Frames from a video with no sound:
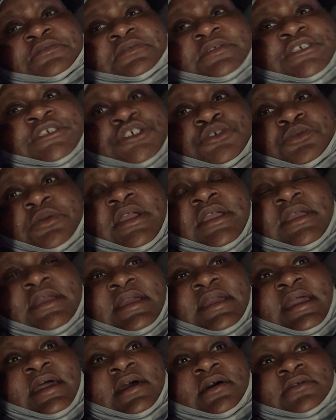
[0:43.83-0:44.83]
finished
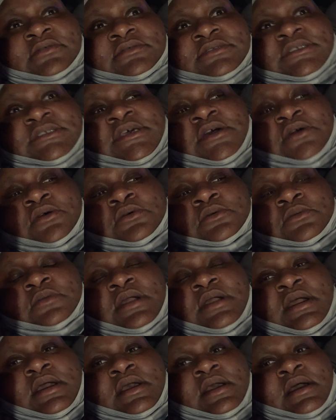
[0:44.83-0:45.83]
working out, so
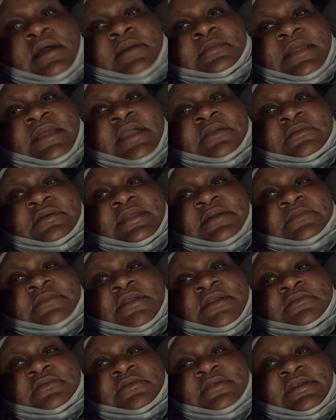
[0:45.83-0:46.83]
I'm like, well, let me
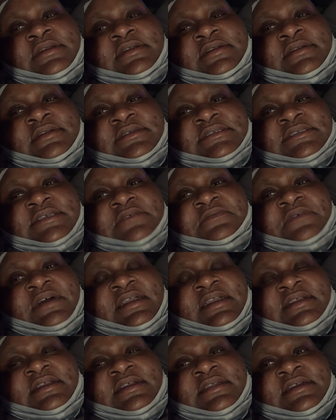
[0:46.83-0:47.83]
go in here and see if I
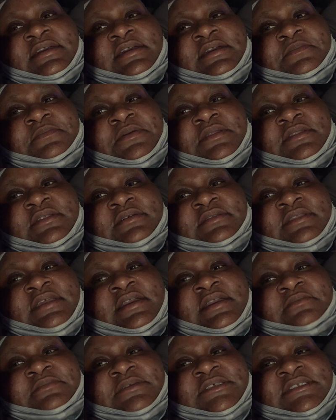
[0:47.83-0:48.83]
can get a hip and a
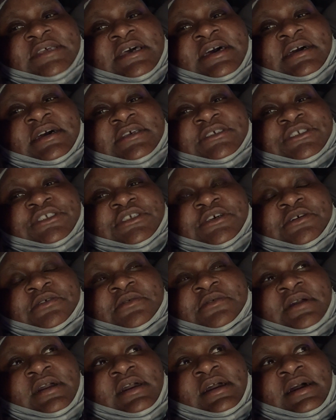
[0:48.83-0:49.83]
thing massage. So
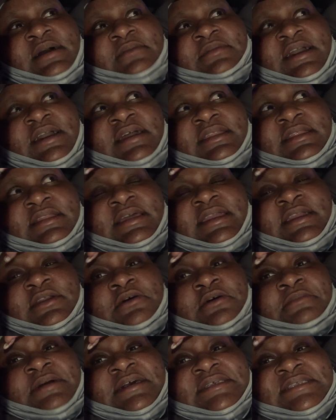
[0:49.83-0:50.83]
I'm kind of laying
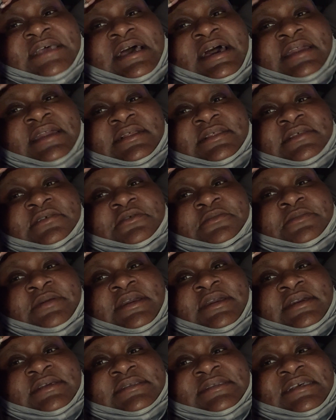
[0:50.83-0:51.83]
on my side a little
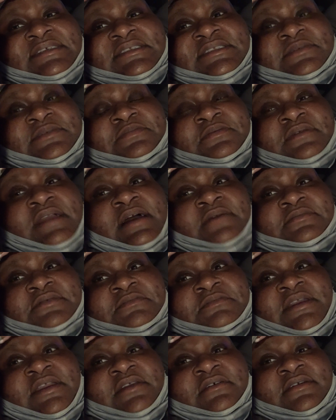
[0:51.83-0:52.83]
bit because that's the problem
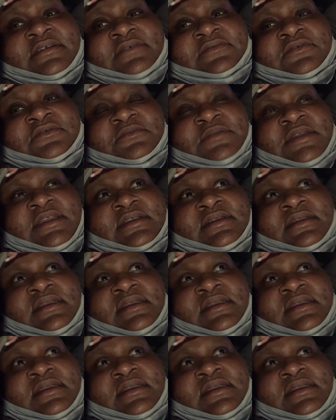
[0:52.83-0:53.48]
area for me.